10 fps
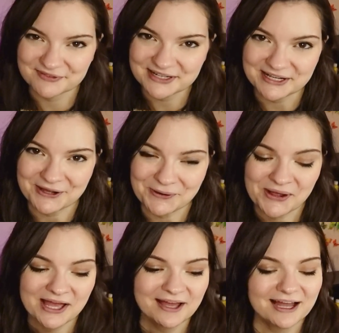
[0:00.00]
video,
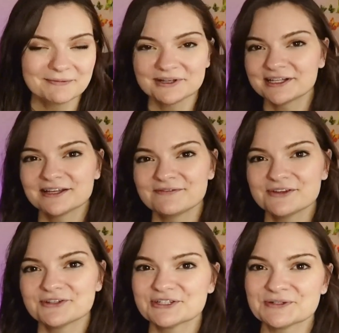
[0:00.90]
I'm going to give
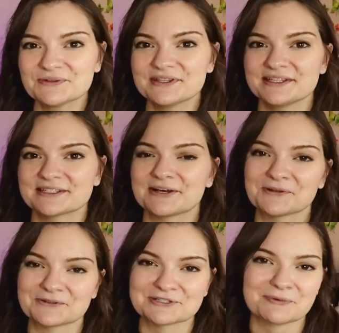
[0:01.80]
you 2 of these
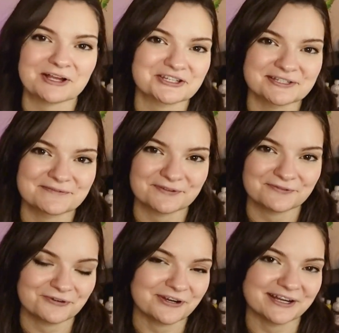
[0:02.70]
color swatches for
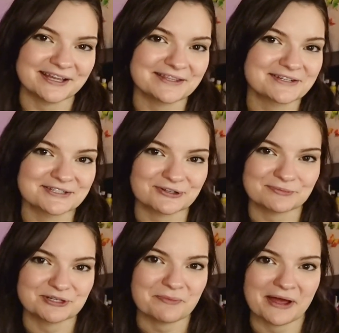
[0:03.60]
free in the
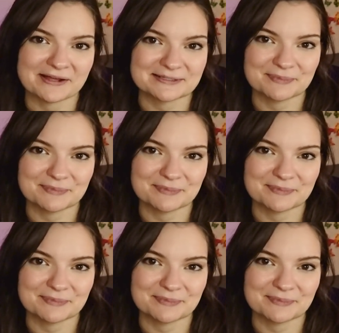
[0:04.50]
description box